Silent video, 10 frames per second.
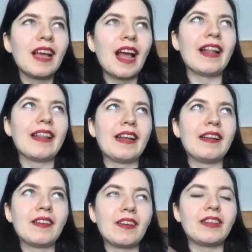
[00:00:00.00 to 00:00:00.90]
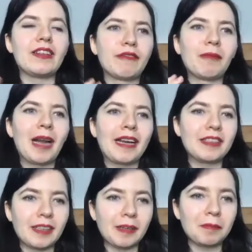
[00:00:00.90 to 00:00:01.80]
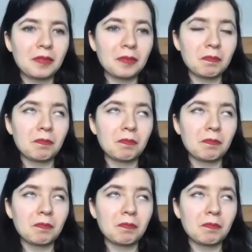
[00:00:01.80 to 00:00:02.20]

and then the two different relationships